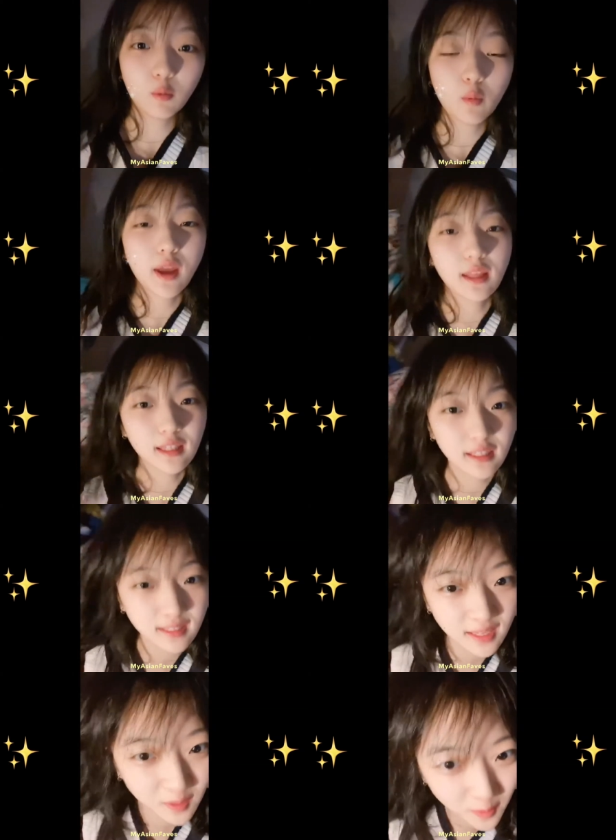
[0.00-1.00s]
Her other
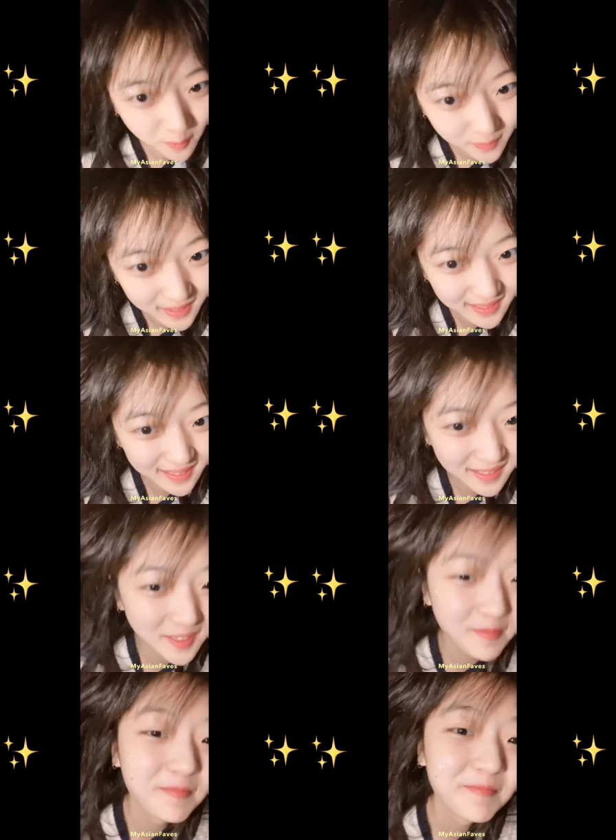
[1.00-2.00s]
drama,
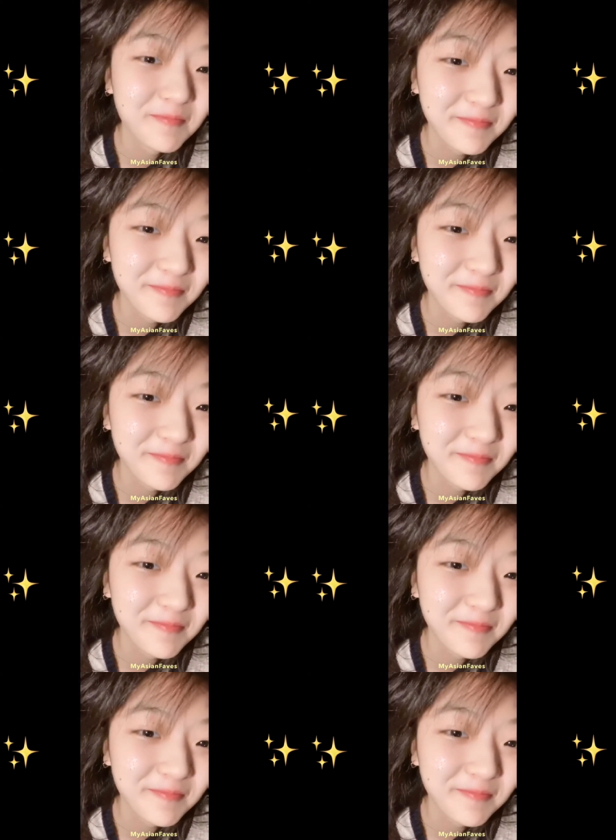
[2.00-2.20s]
Sweet Tai Chi